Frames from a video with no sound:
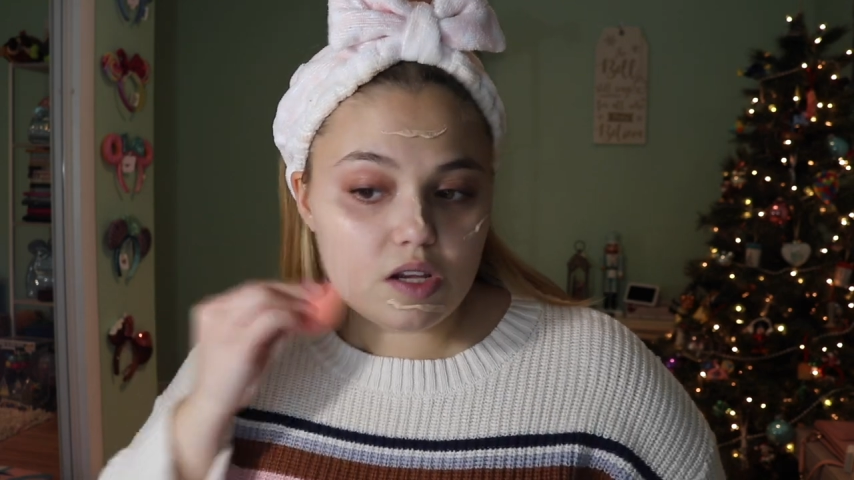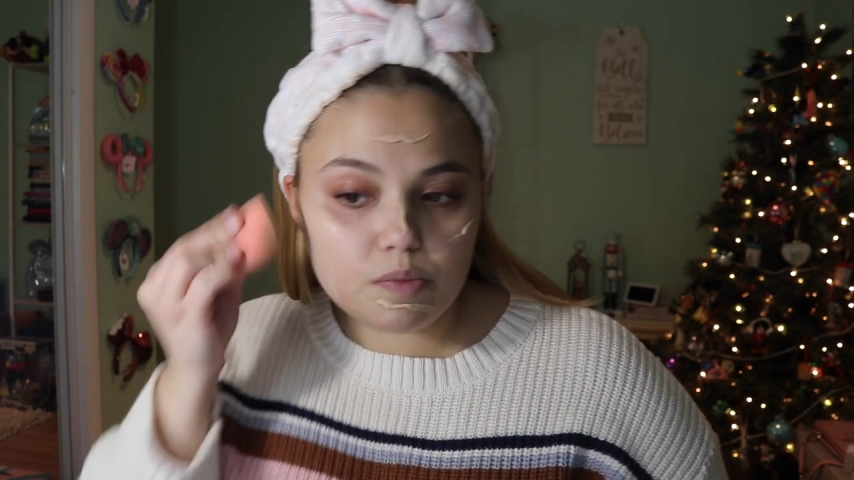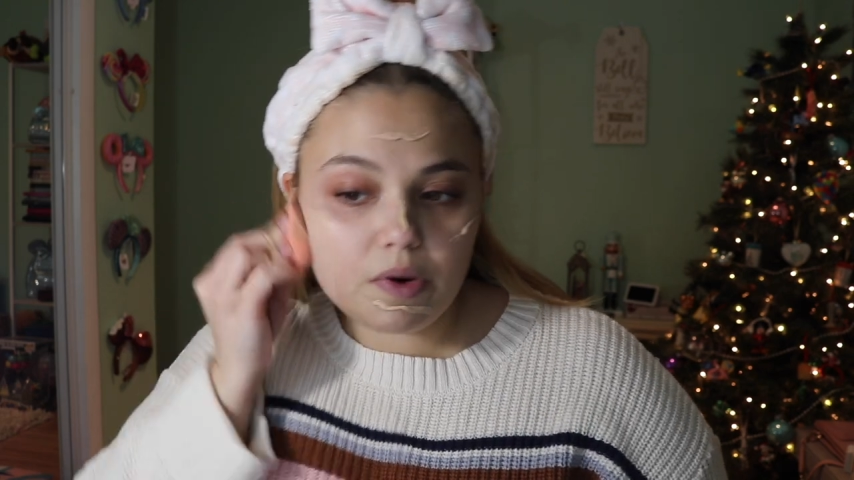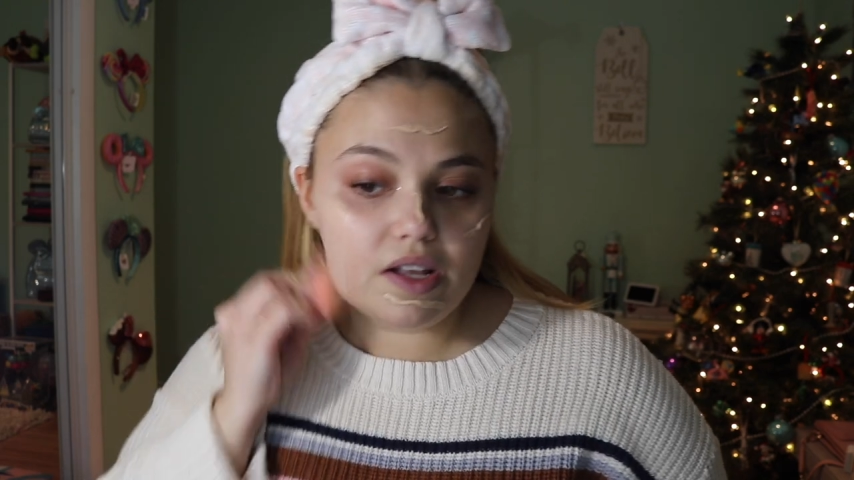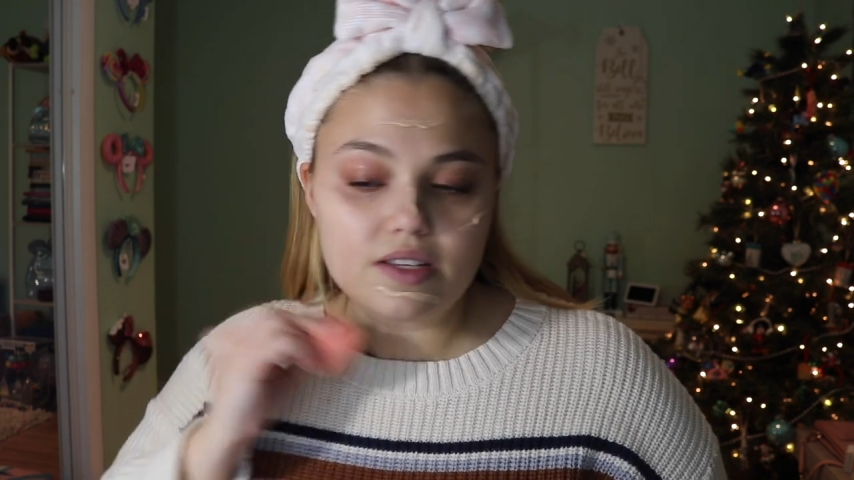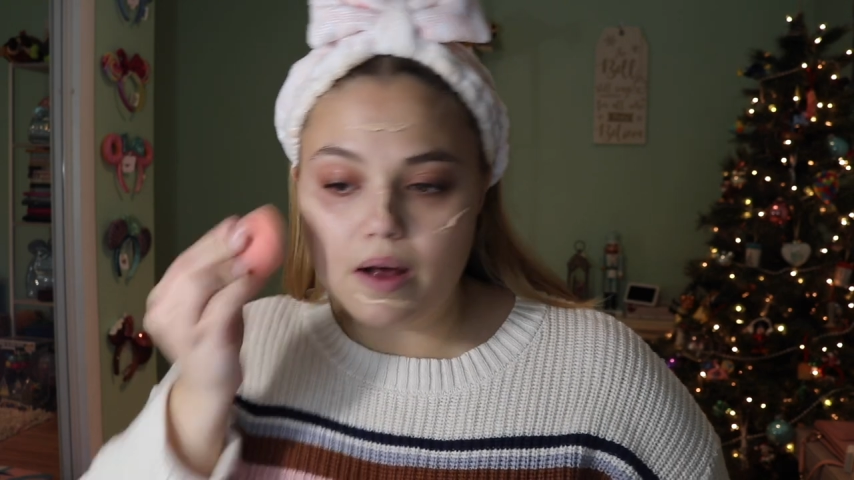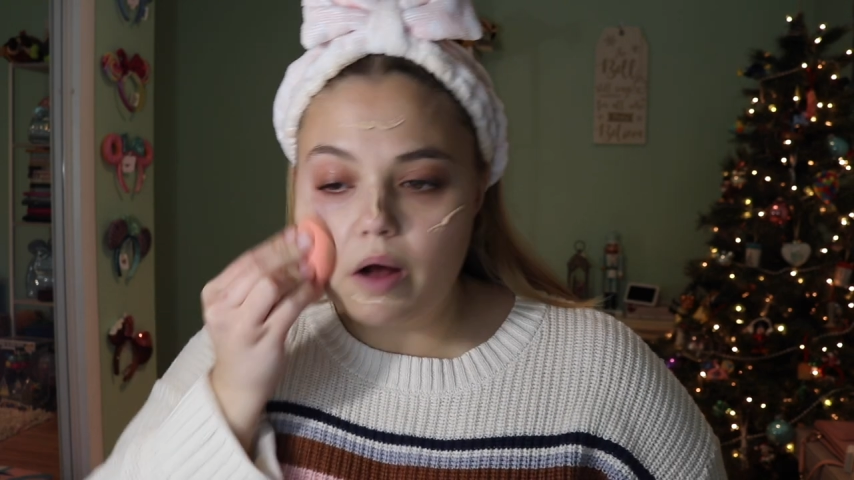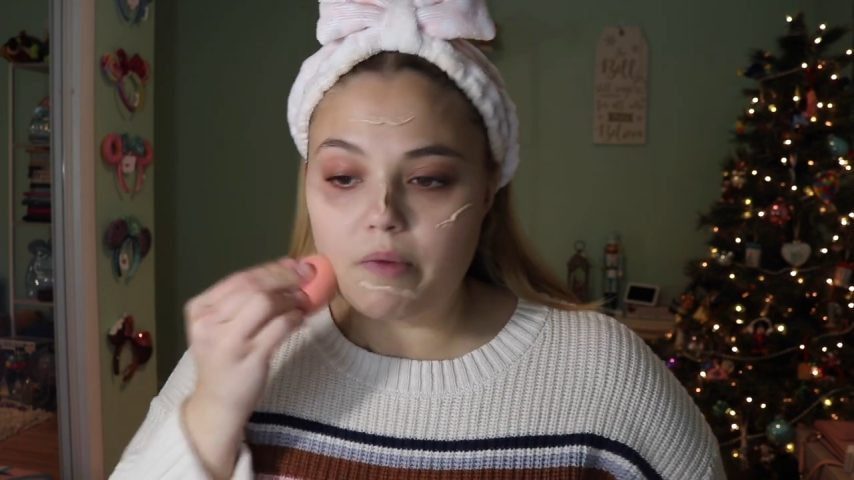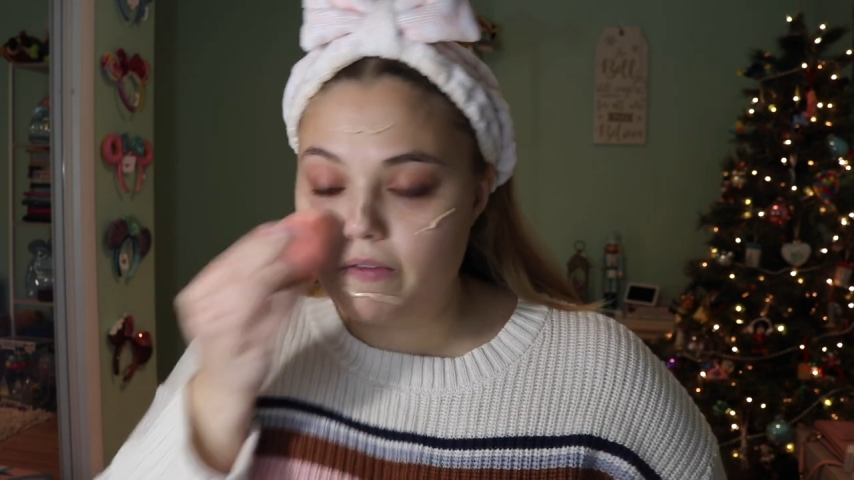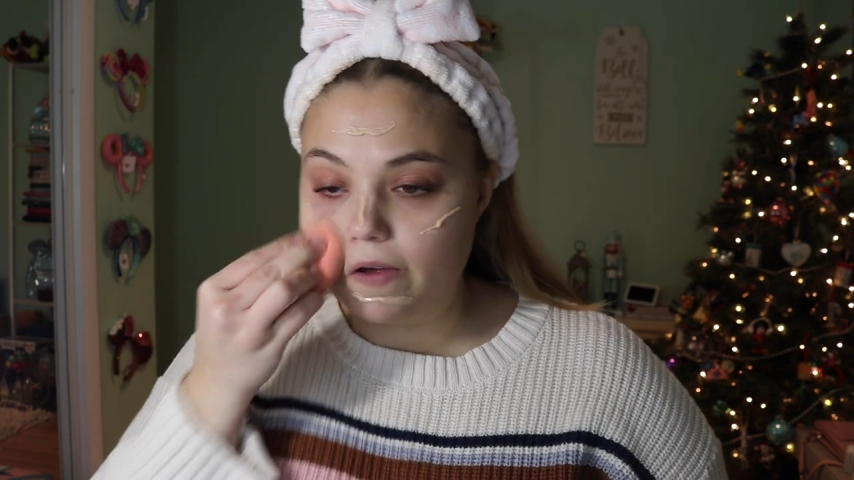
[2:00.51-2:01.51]
spread this out
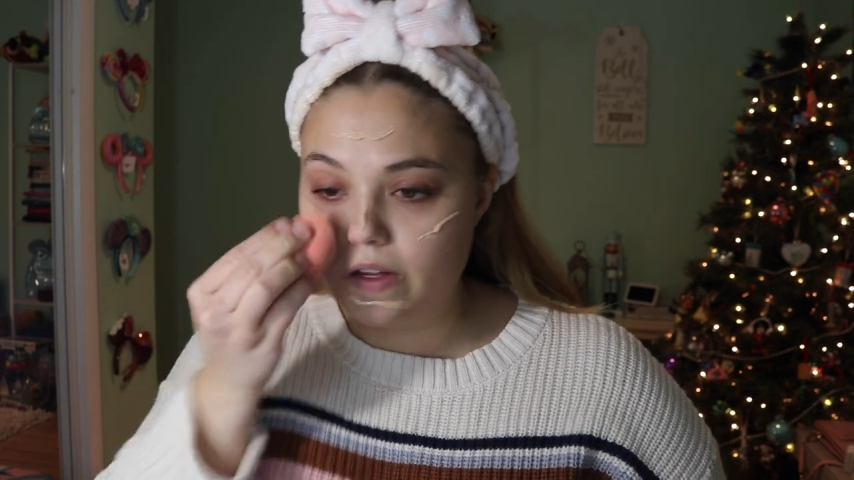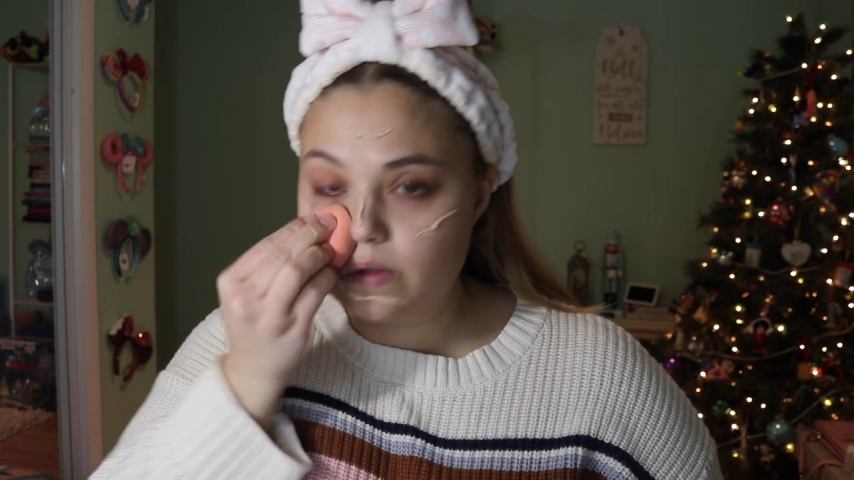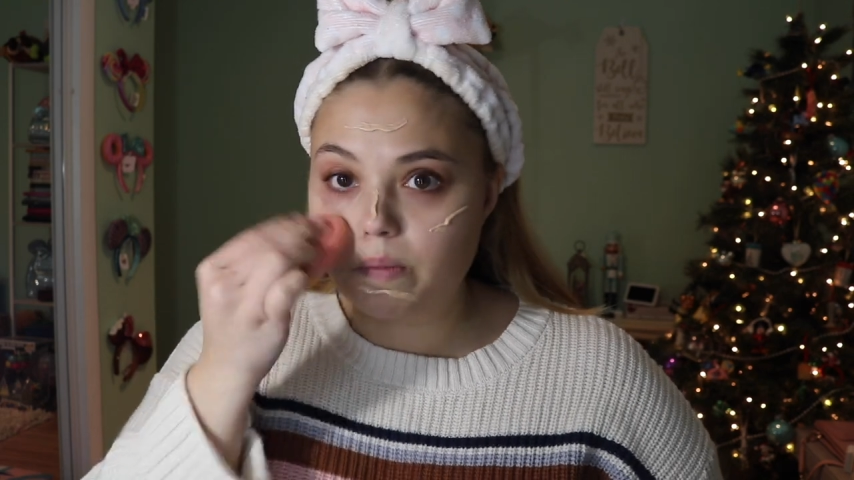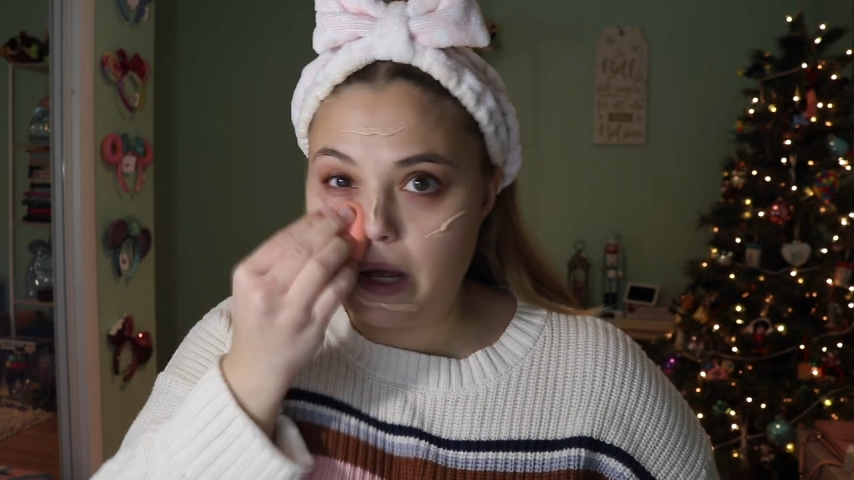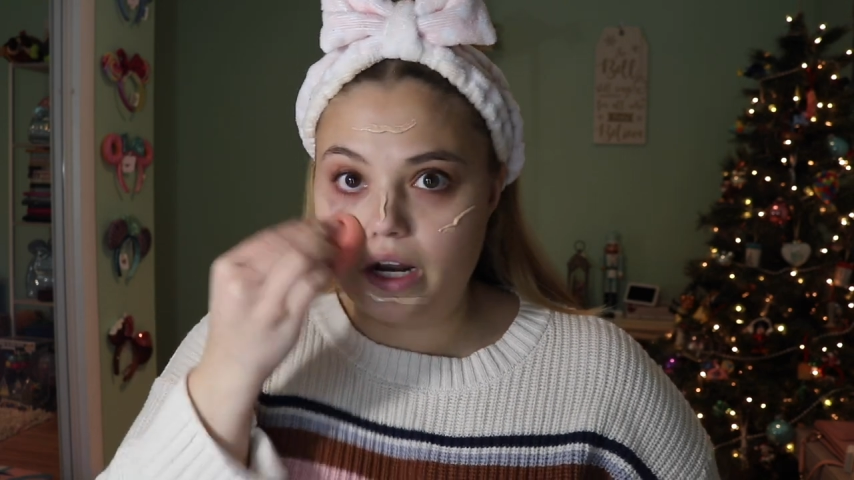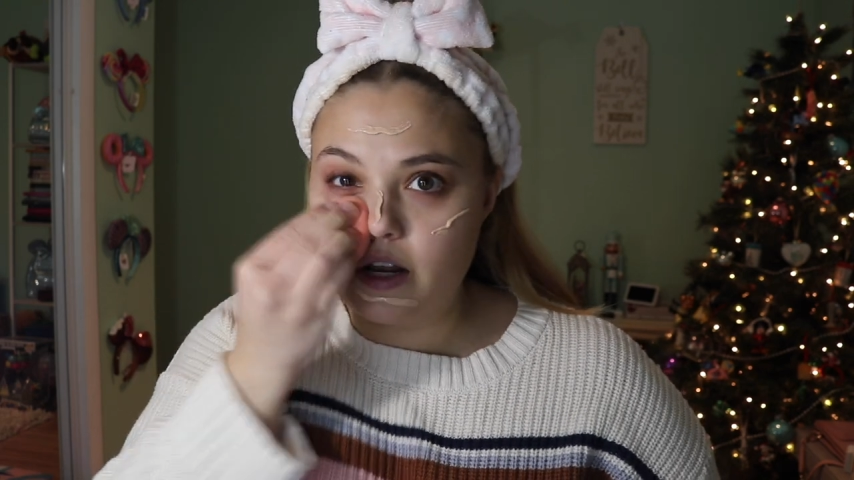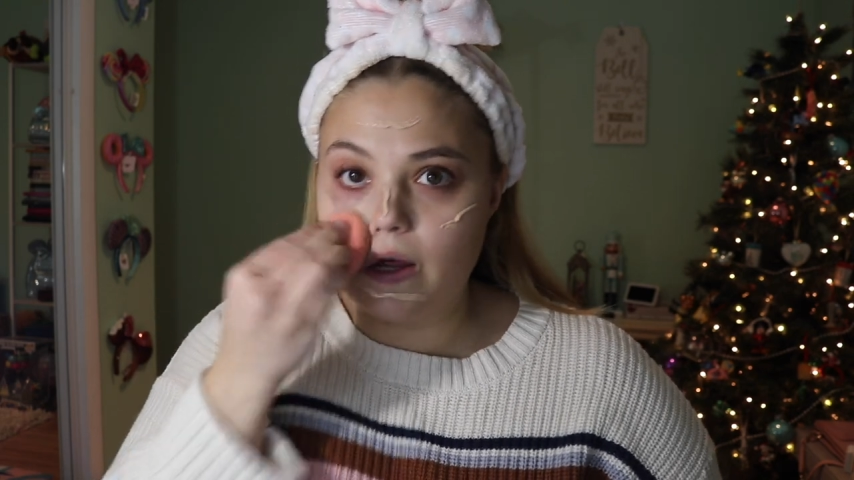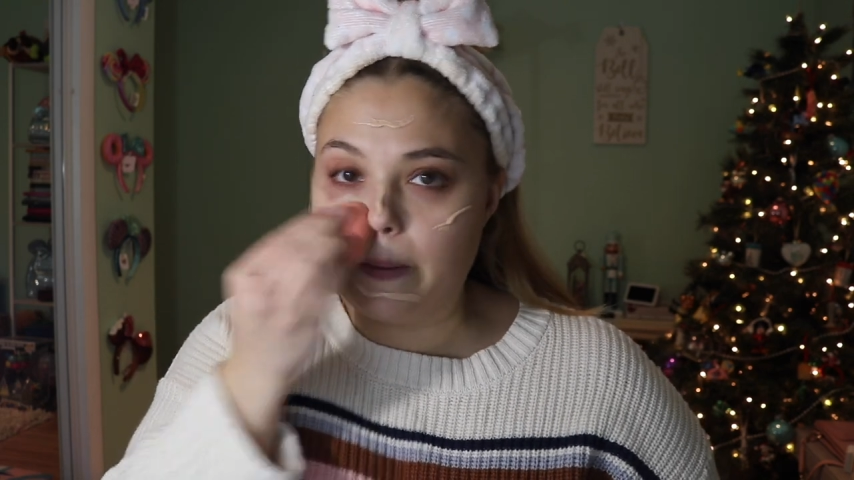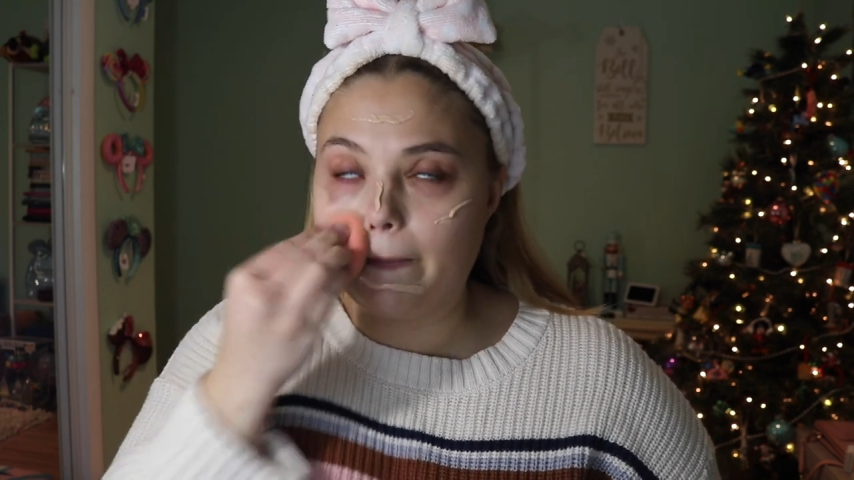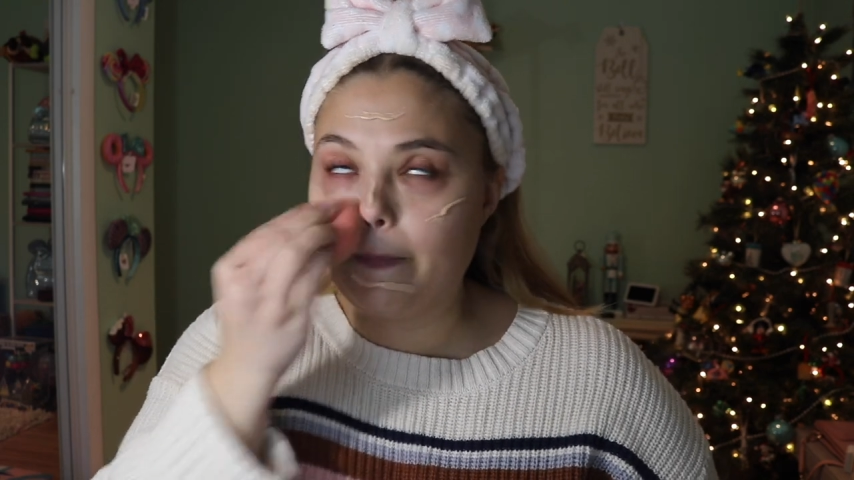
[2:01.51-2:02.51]
on my face, pat it
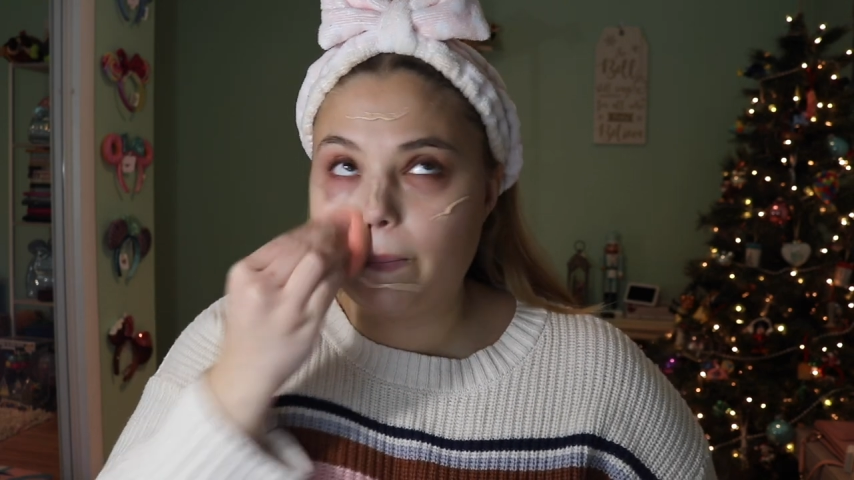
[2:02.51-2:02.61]
in,